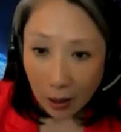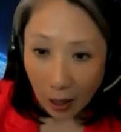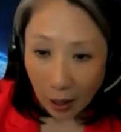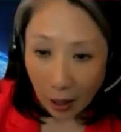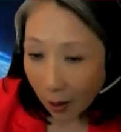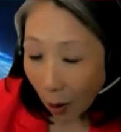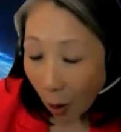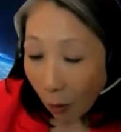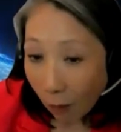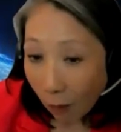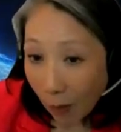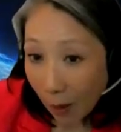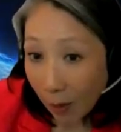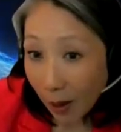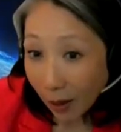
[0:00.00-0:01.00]
I
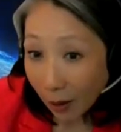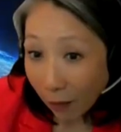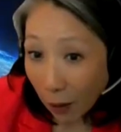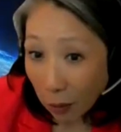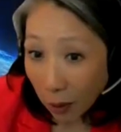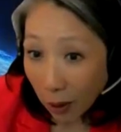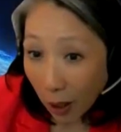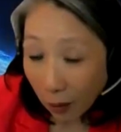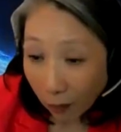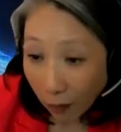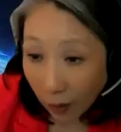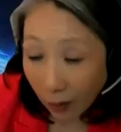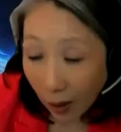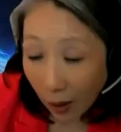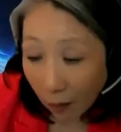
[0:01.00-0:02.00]
hope maybe at the federal
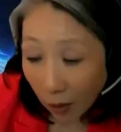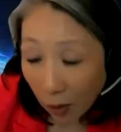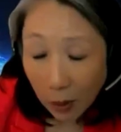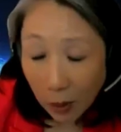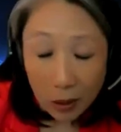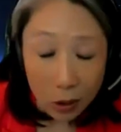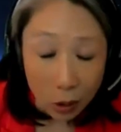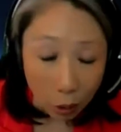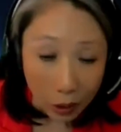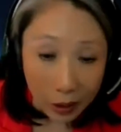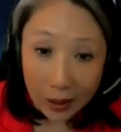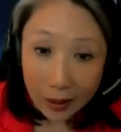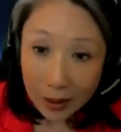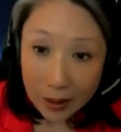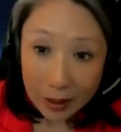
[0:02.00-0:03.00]
level, but
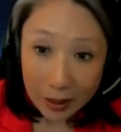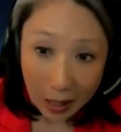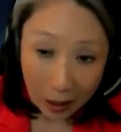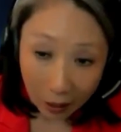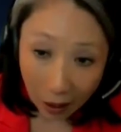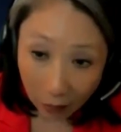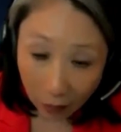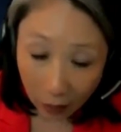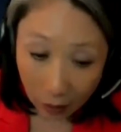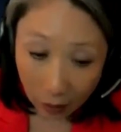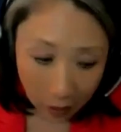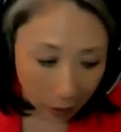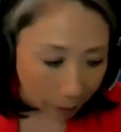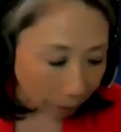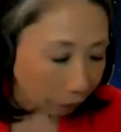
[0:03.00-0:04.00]
certainly at the state
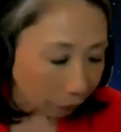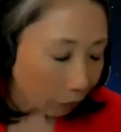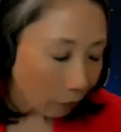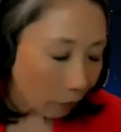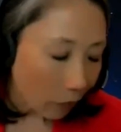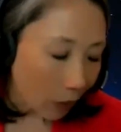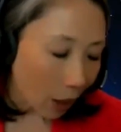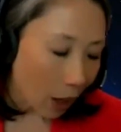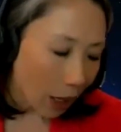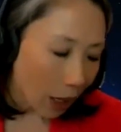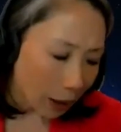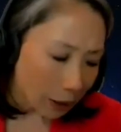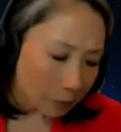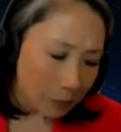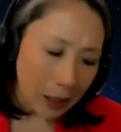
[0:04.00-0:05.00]
level.
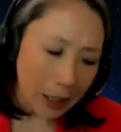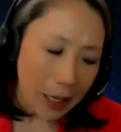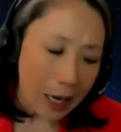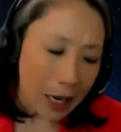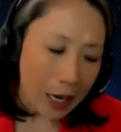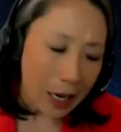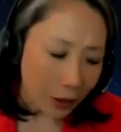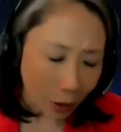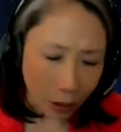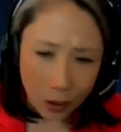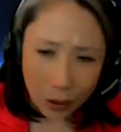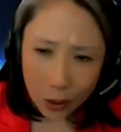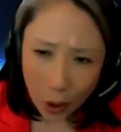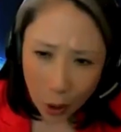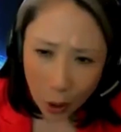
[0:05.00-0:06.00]
There
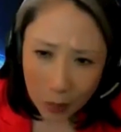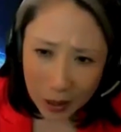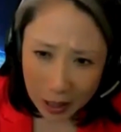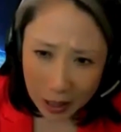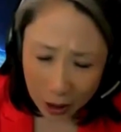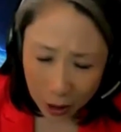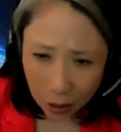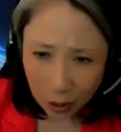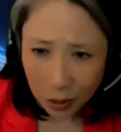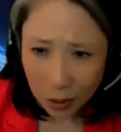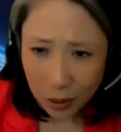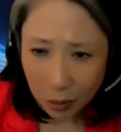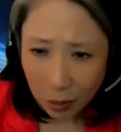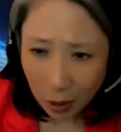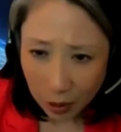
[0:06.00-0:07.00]
are so many
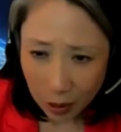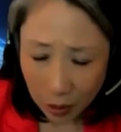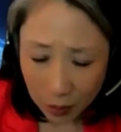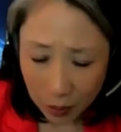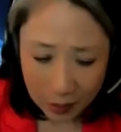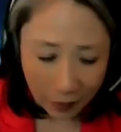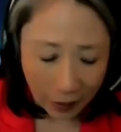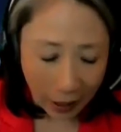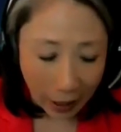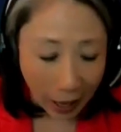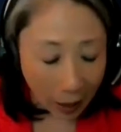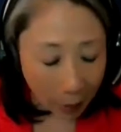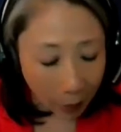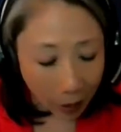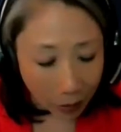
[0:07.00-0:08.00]
issues around the use of AI.
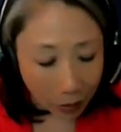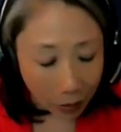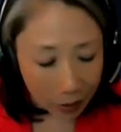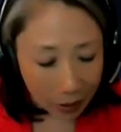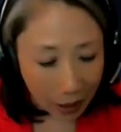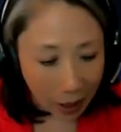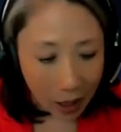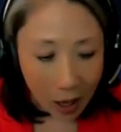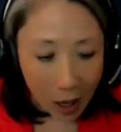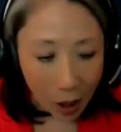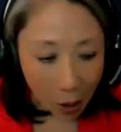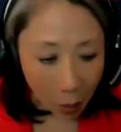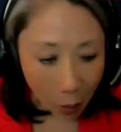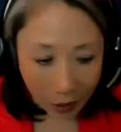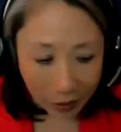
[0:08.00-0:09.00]
And I will also say
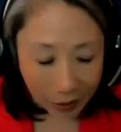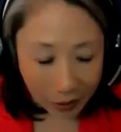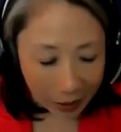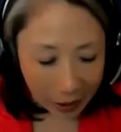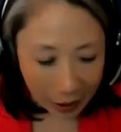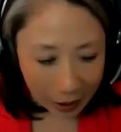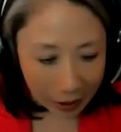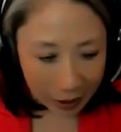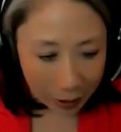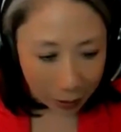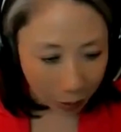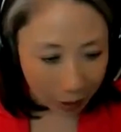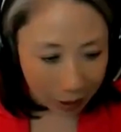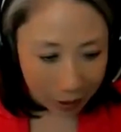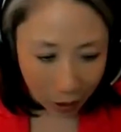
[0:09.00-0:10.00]
one thing that
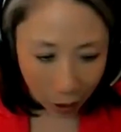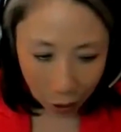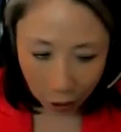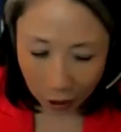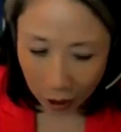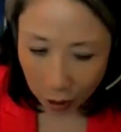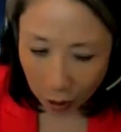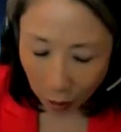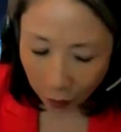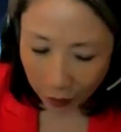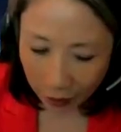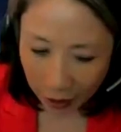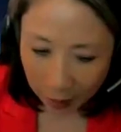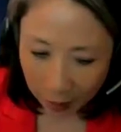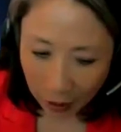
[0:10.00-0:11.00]
is sort of stark, and you
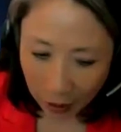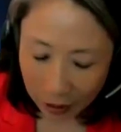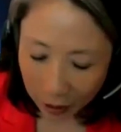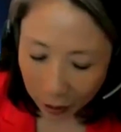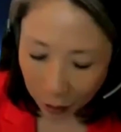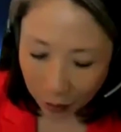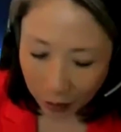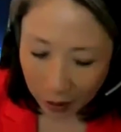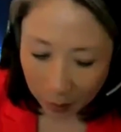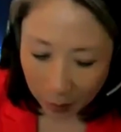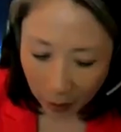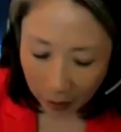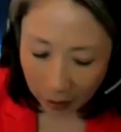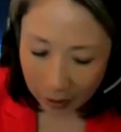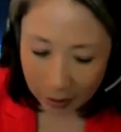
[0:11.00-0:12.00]
don't think about it until you
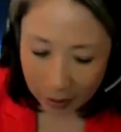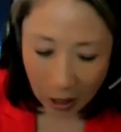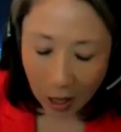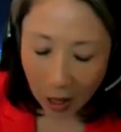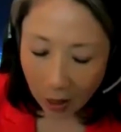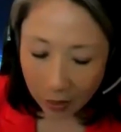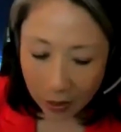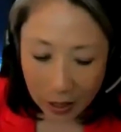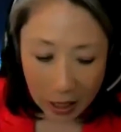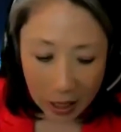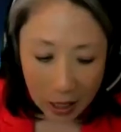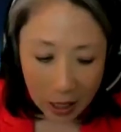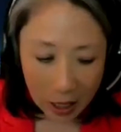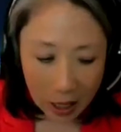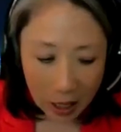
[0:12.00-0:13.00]
think about it, is
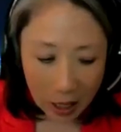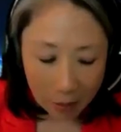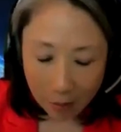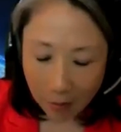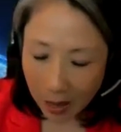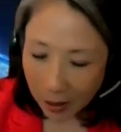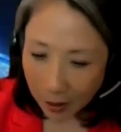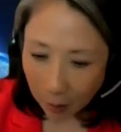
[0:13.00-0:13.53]
the